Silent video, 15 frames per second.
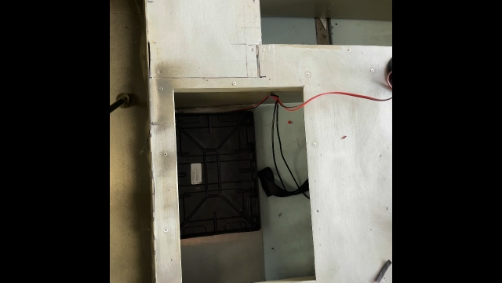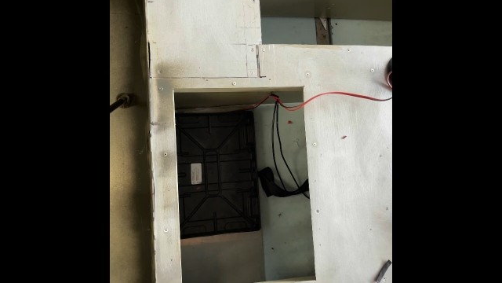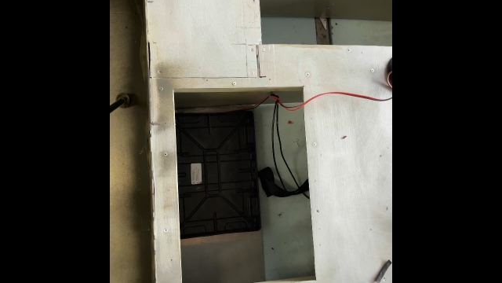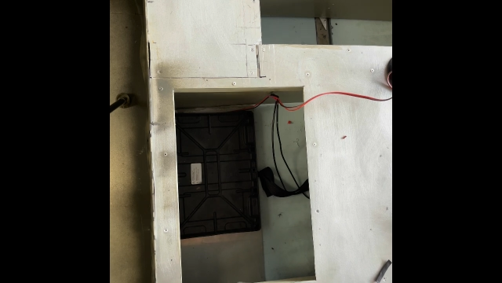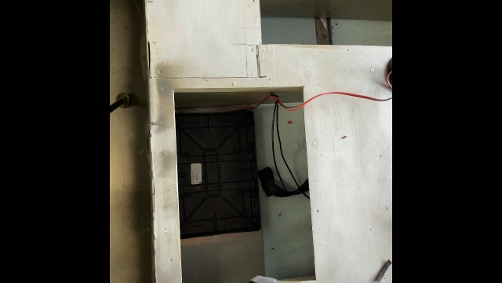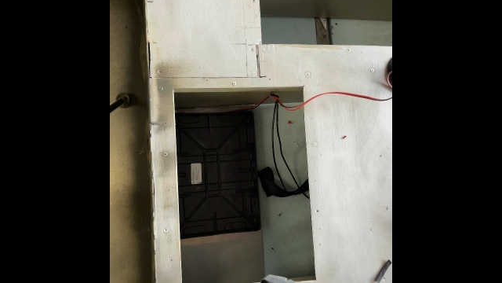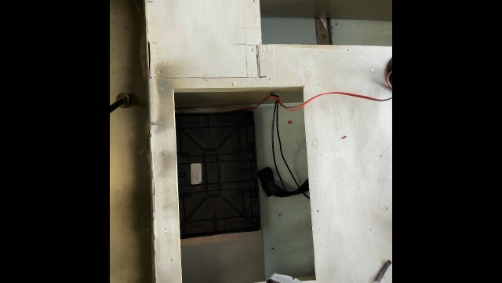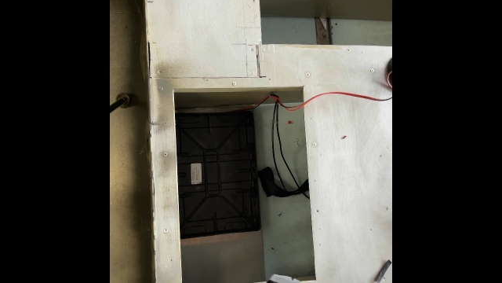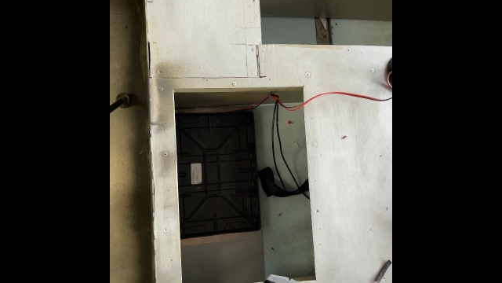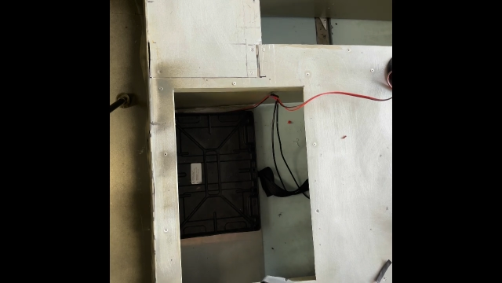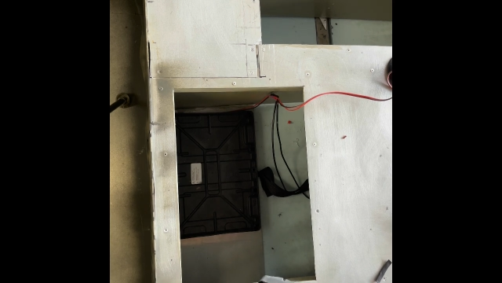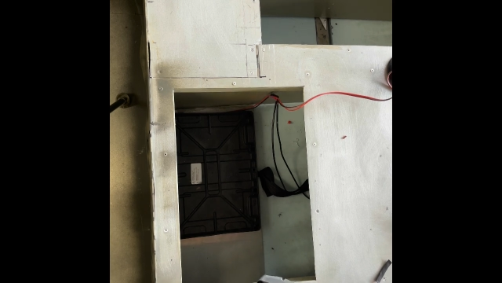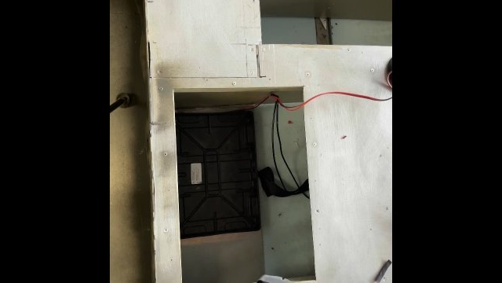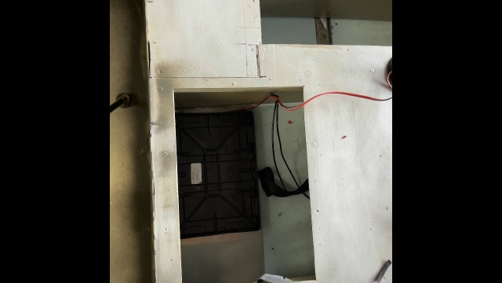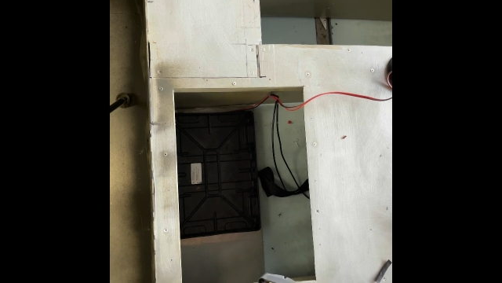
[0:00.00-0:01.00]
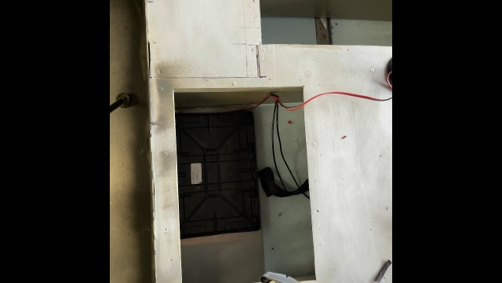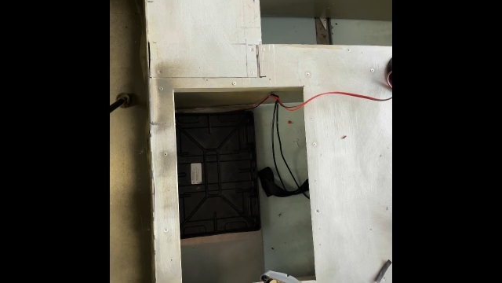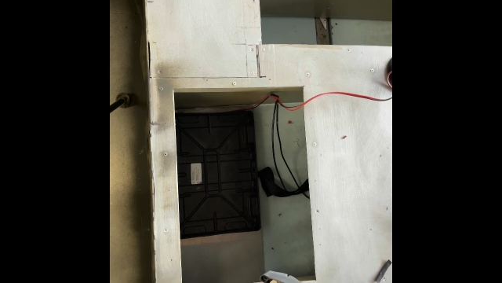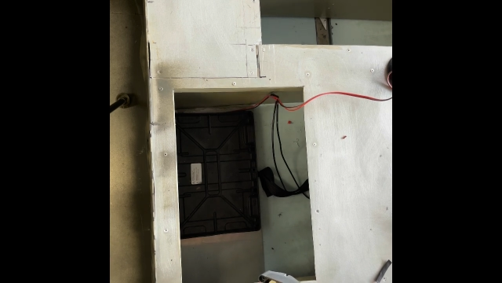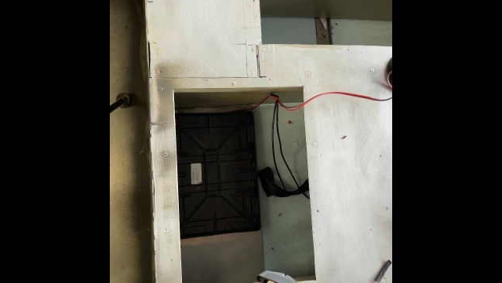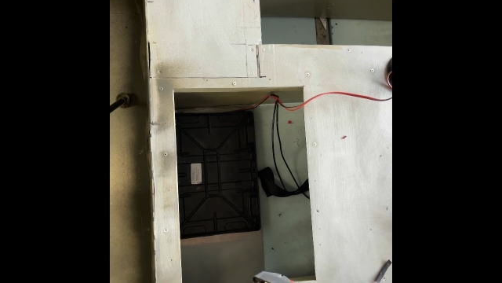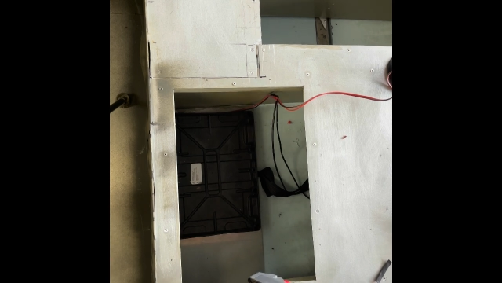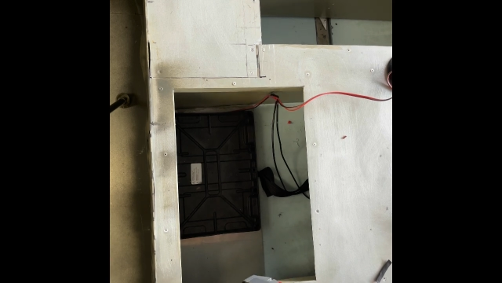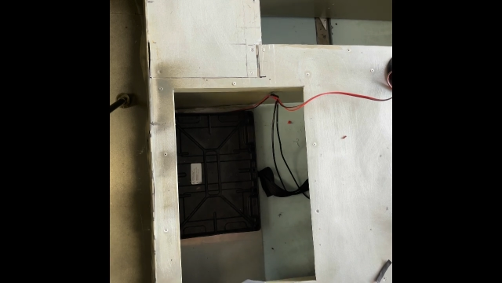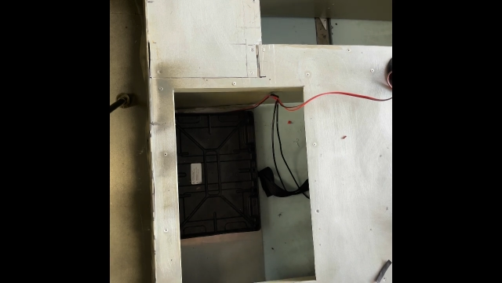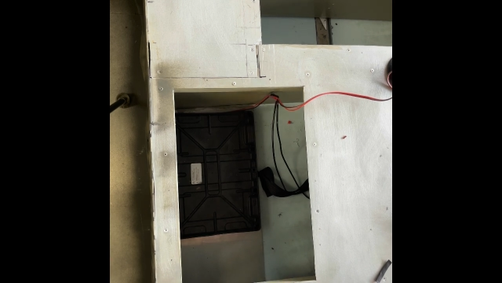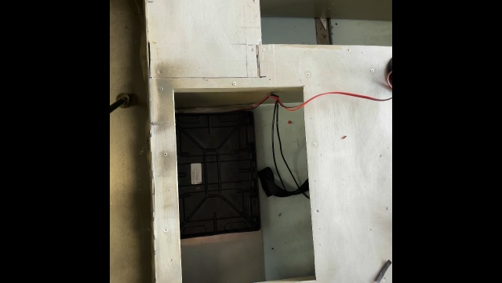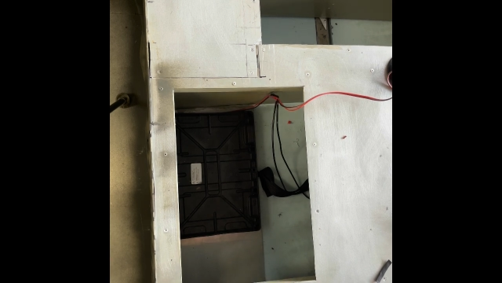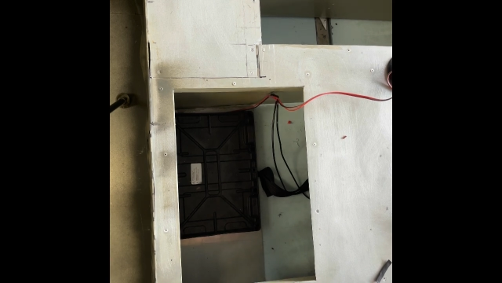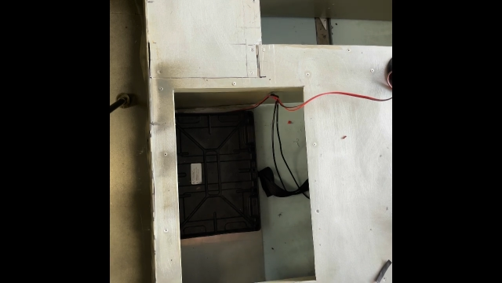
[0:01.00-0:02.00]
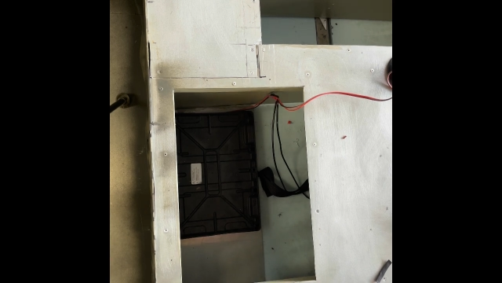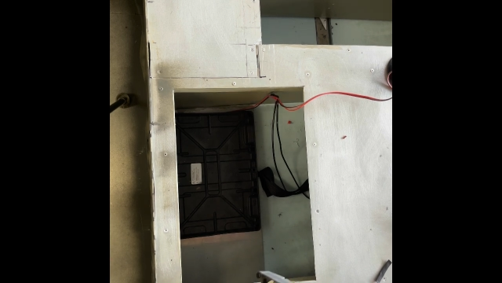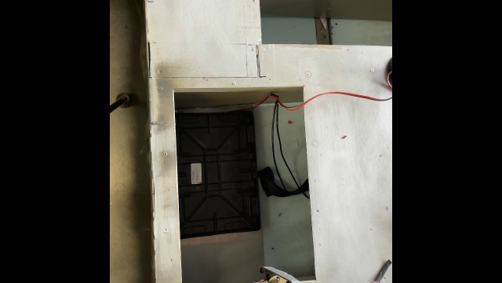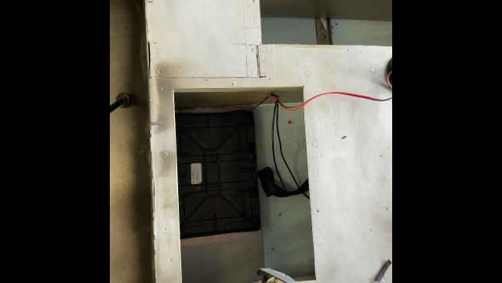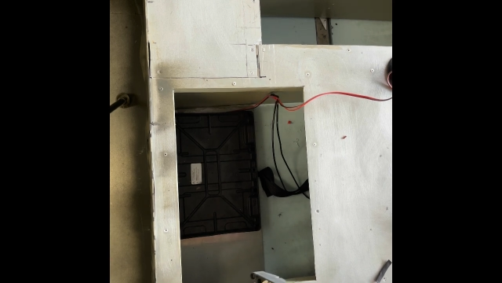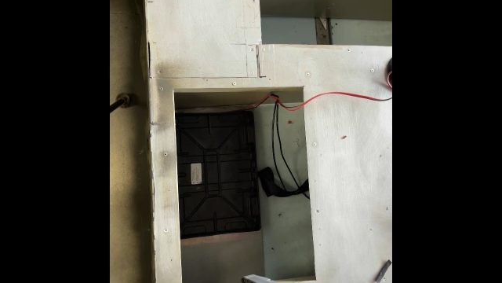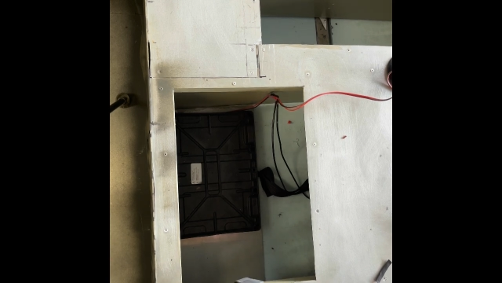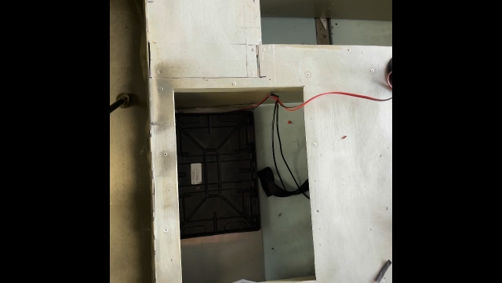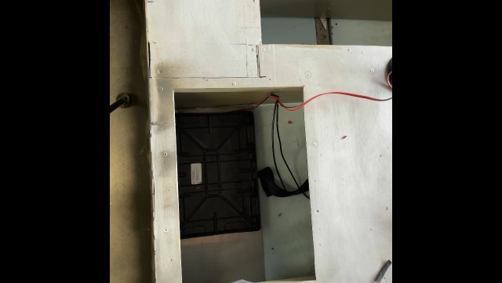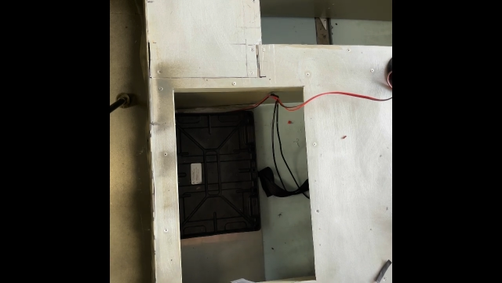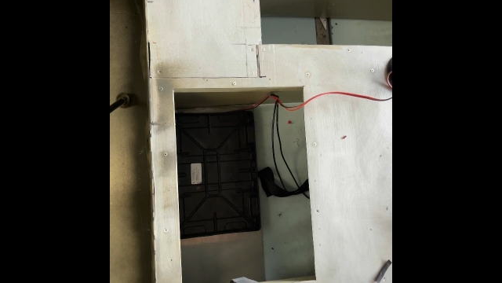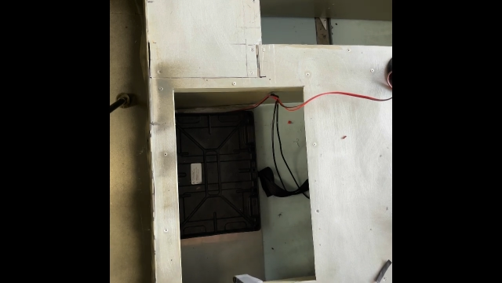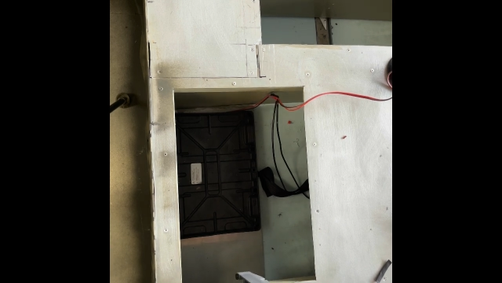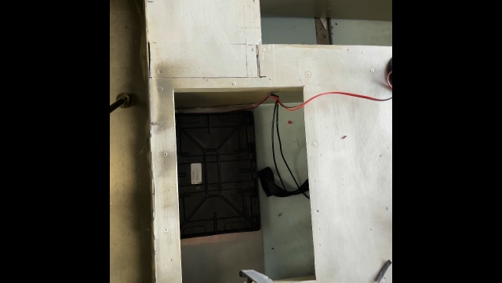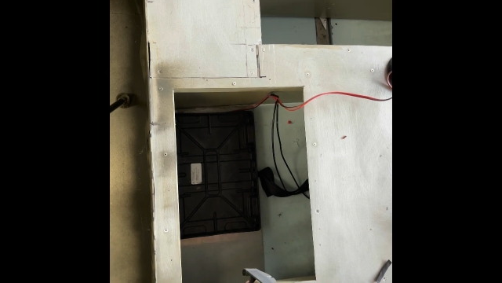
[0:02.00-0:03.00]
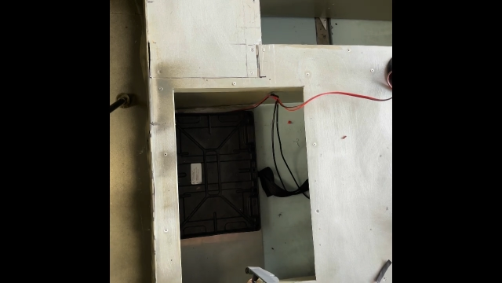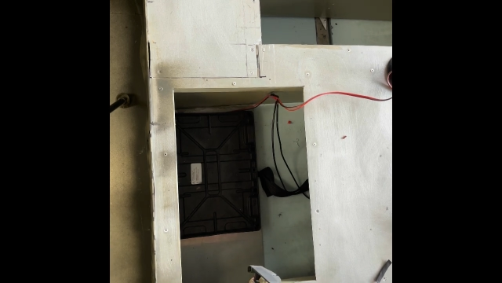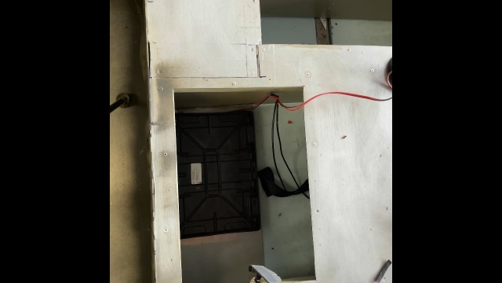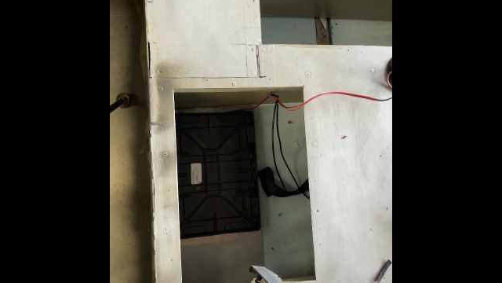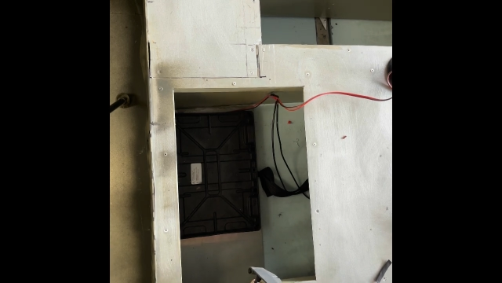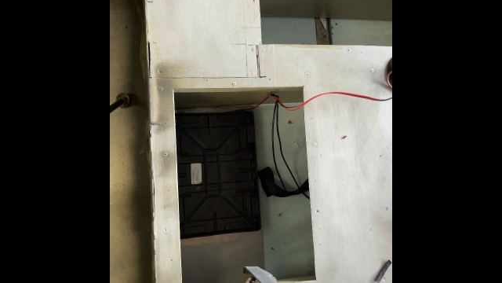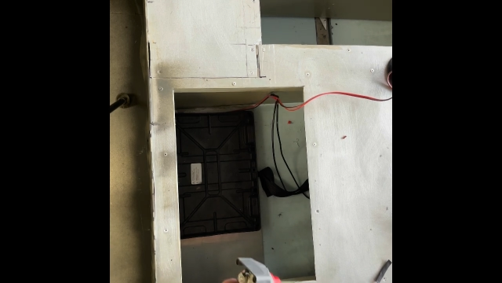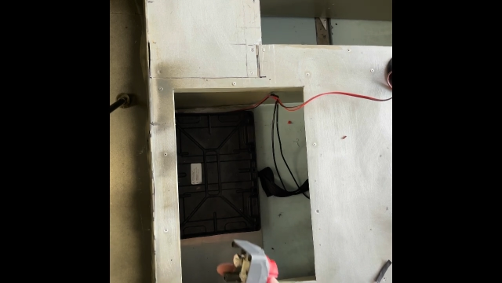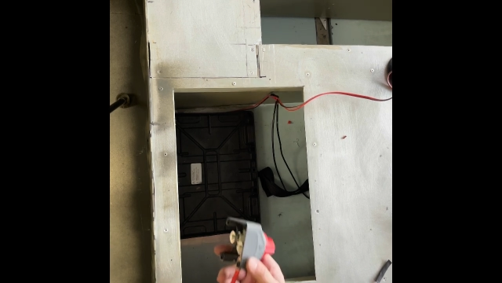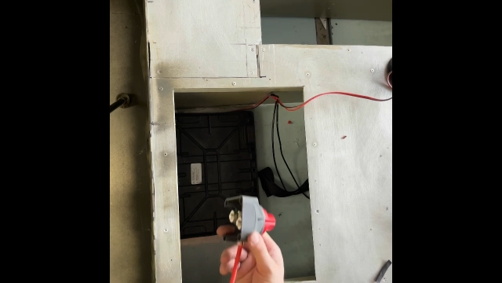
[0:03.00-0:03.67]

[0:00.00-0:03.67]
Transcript: (no speaker visible)